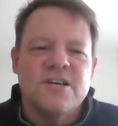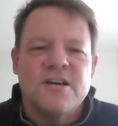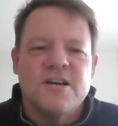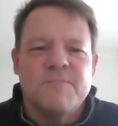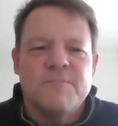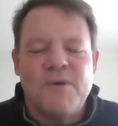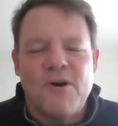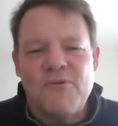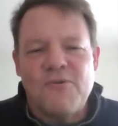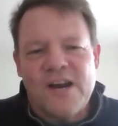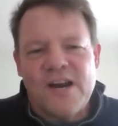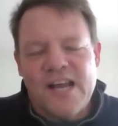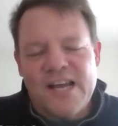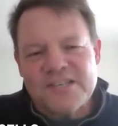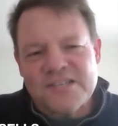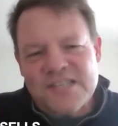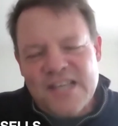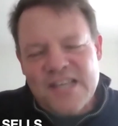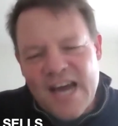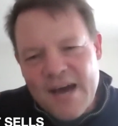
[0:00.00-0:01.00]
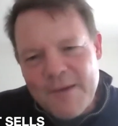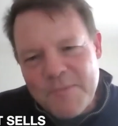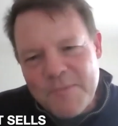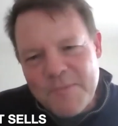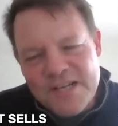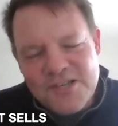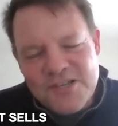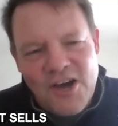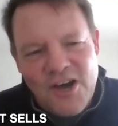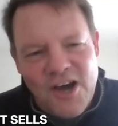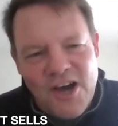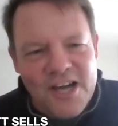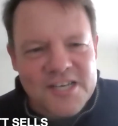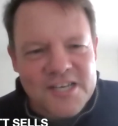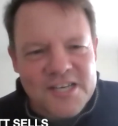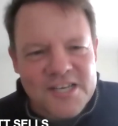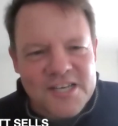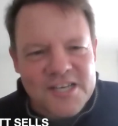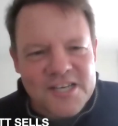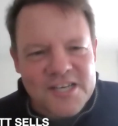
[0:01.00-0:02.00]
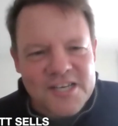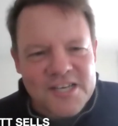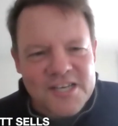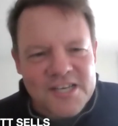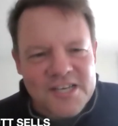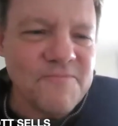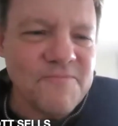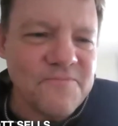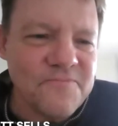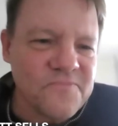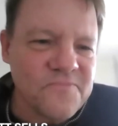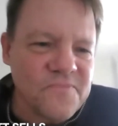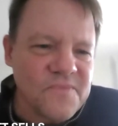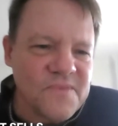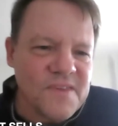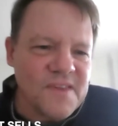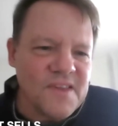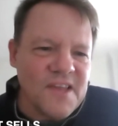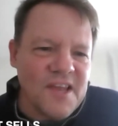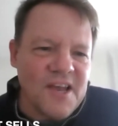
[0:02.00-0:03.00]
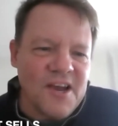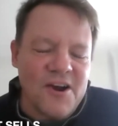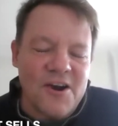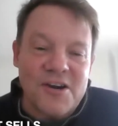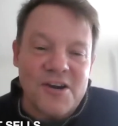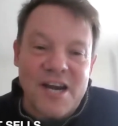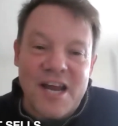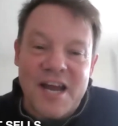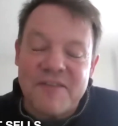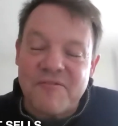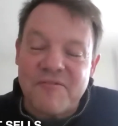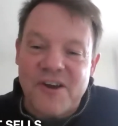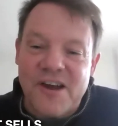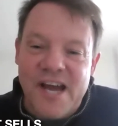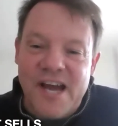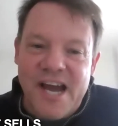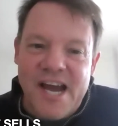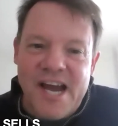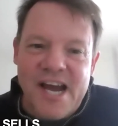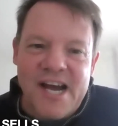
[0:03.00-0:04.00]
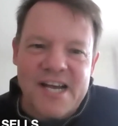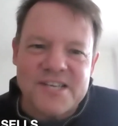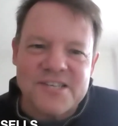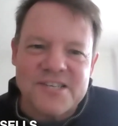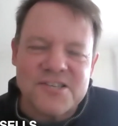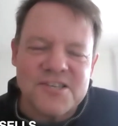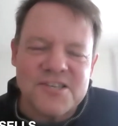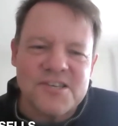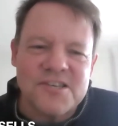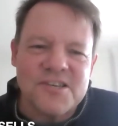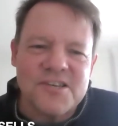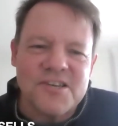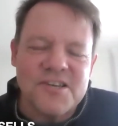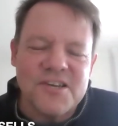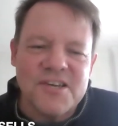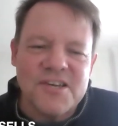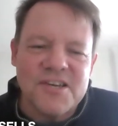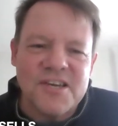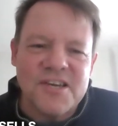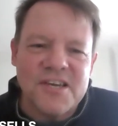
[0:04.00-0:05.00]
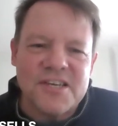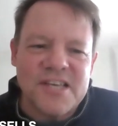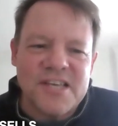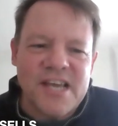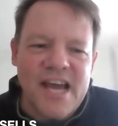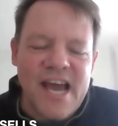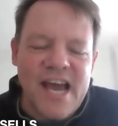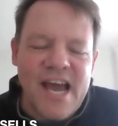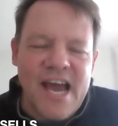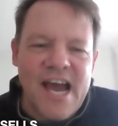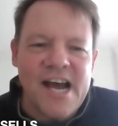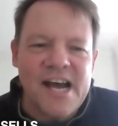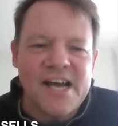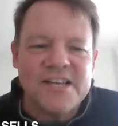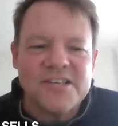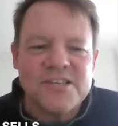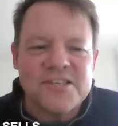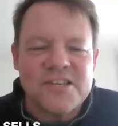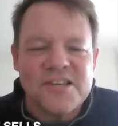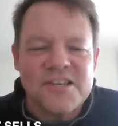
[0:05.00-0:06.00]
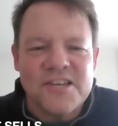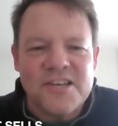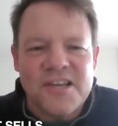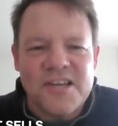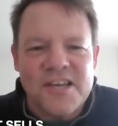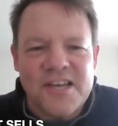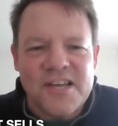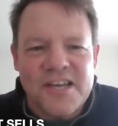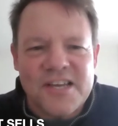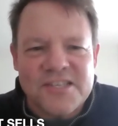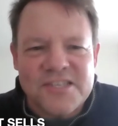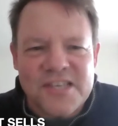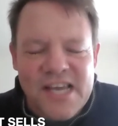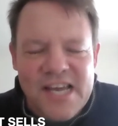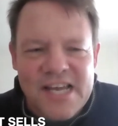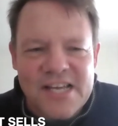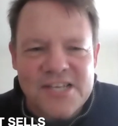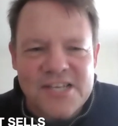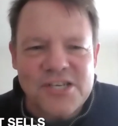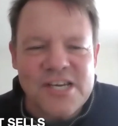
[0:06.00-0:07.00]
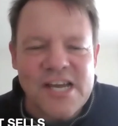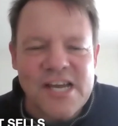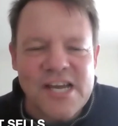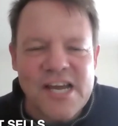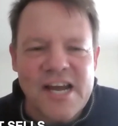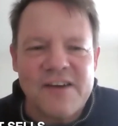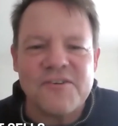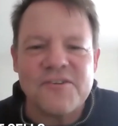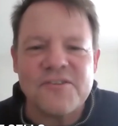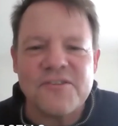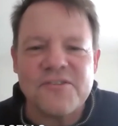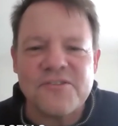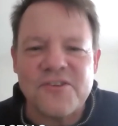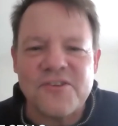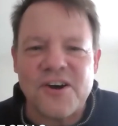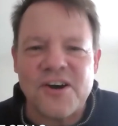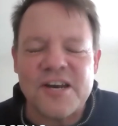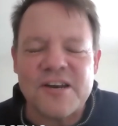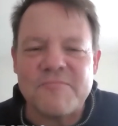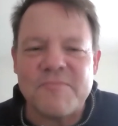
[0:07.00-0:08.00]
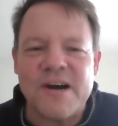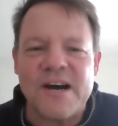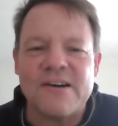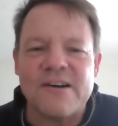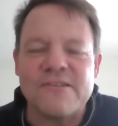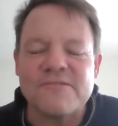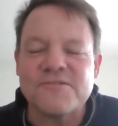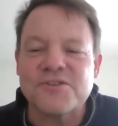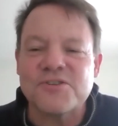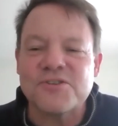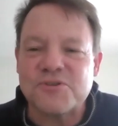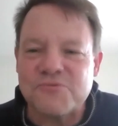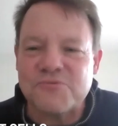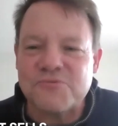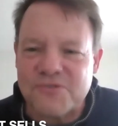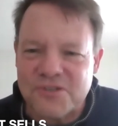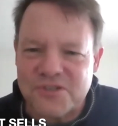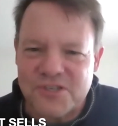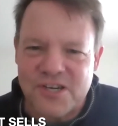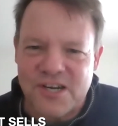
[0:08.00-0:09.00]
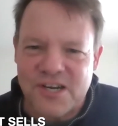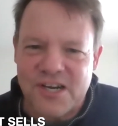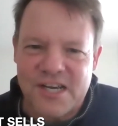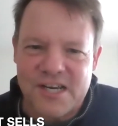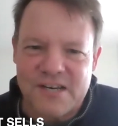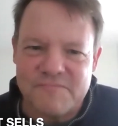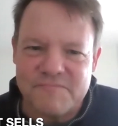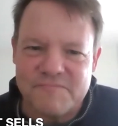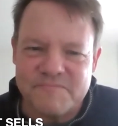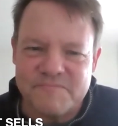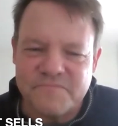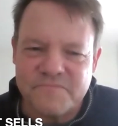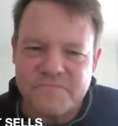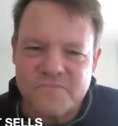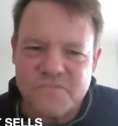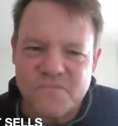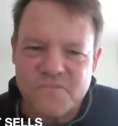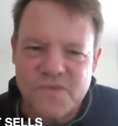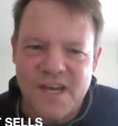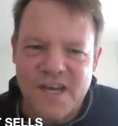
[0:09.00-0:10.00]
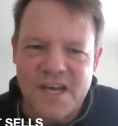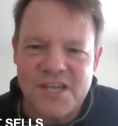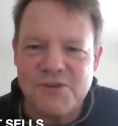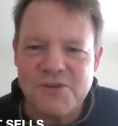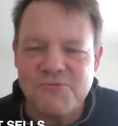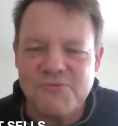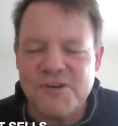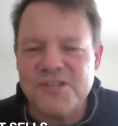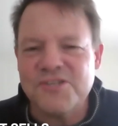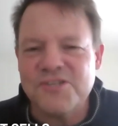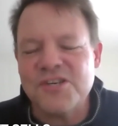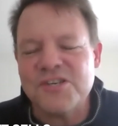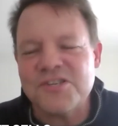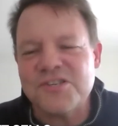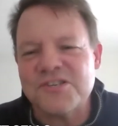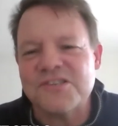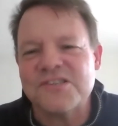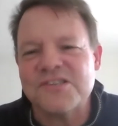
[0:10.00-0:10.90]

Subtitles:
But what has not been talked about or never asked is has AJ ever thought about suicide? Now, you would just